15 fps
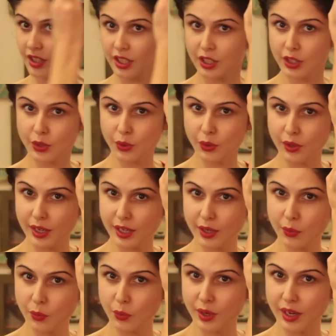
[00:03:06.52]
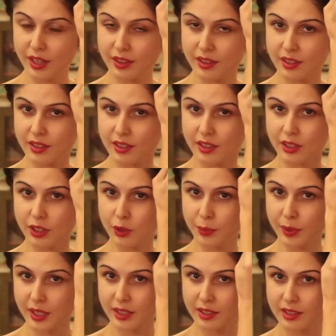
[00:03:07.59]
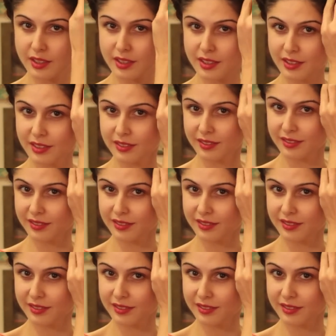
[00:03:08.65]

secure it with U-pins,